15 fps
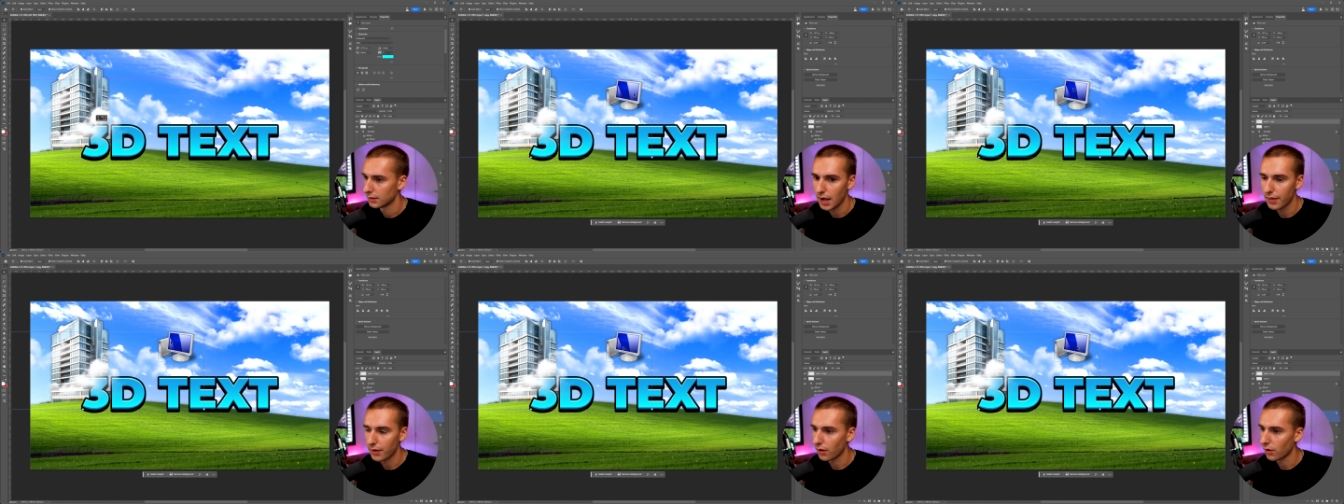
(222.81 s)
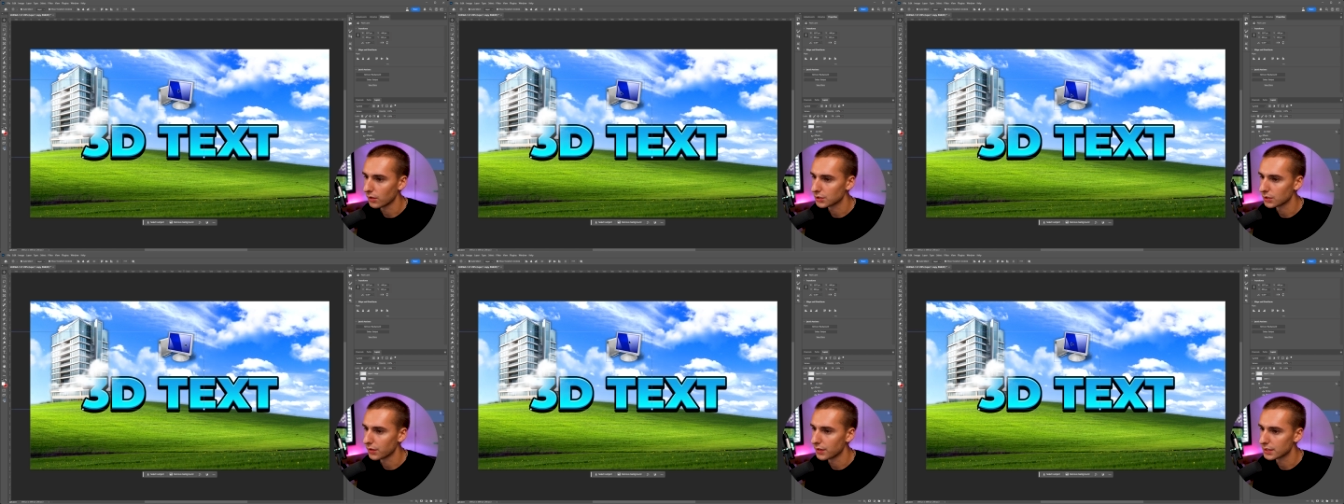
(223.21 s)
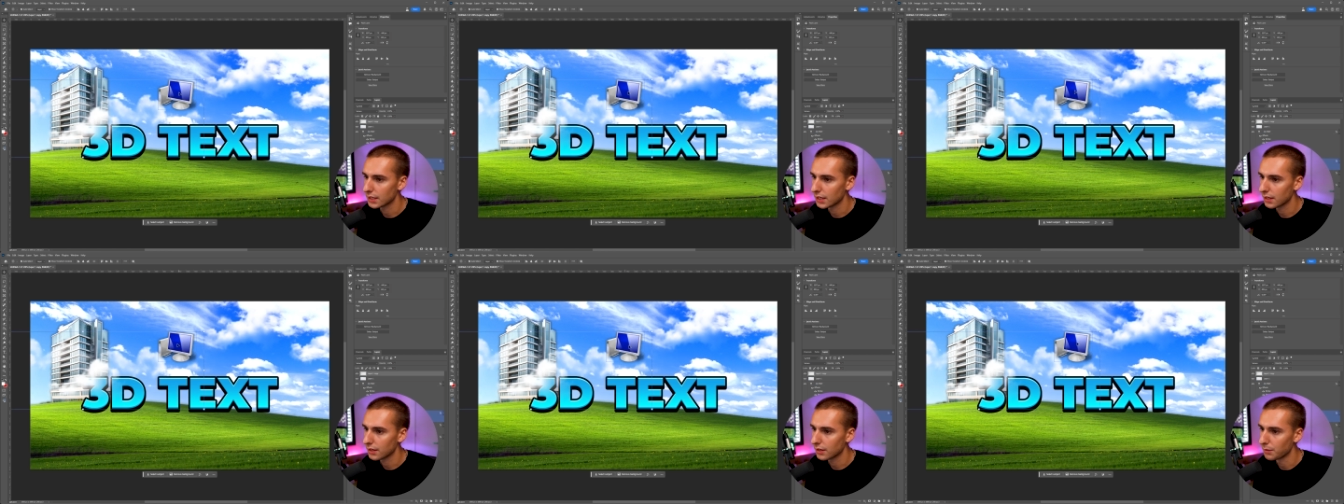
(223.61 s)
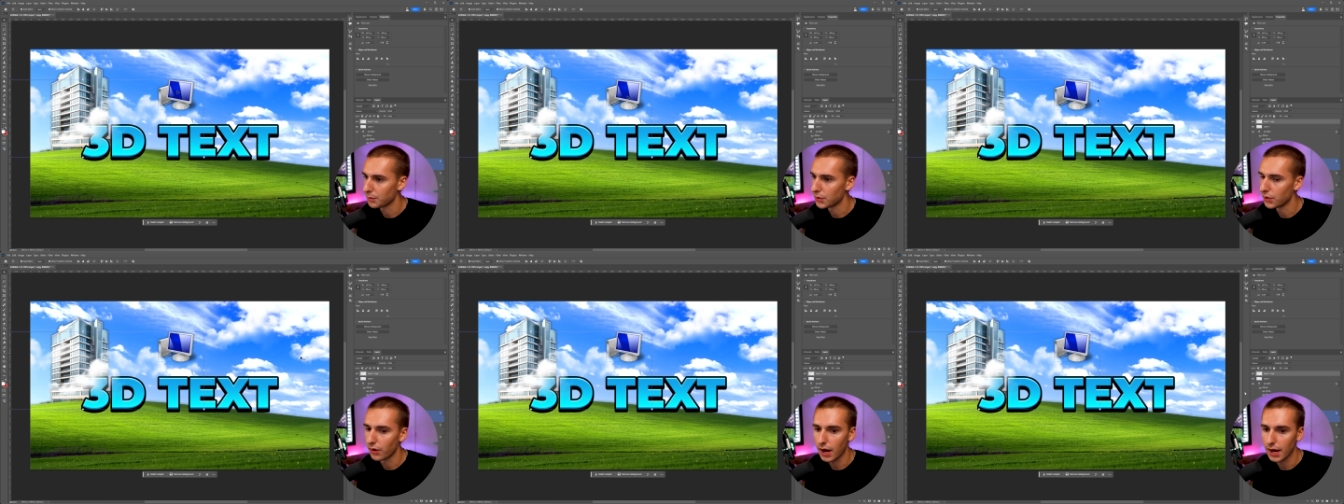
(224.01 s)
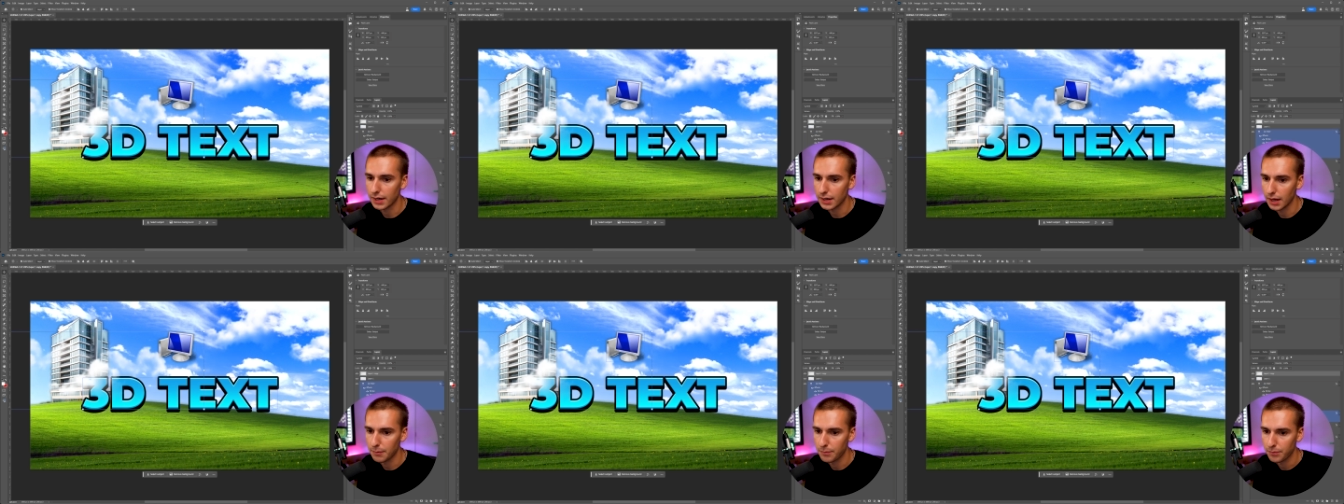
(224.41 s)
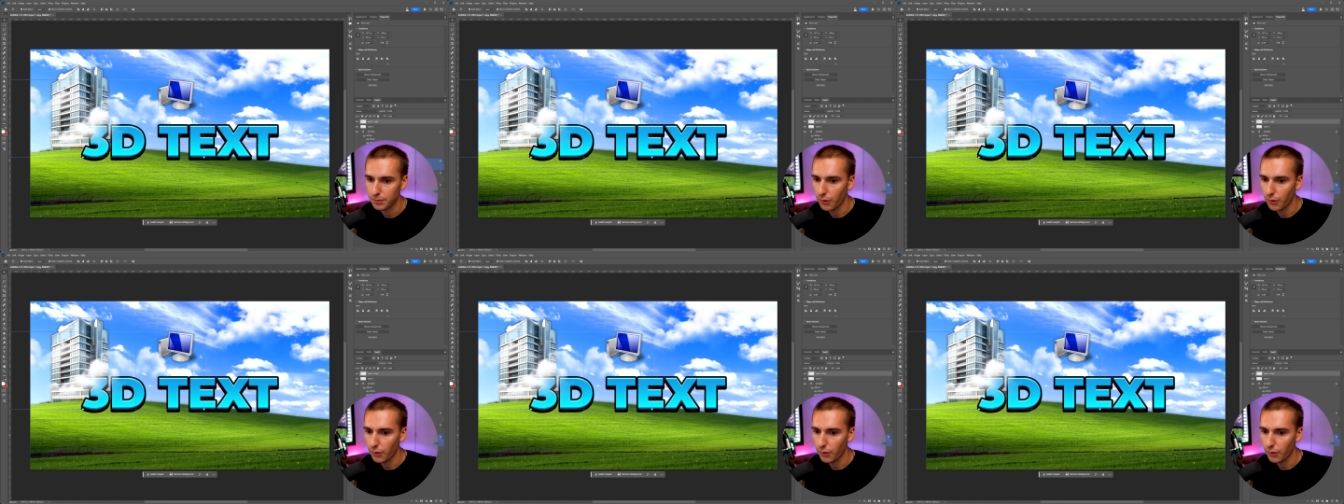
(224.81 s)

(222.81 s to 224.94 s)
And then also this computer icon.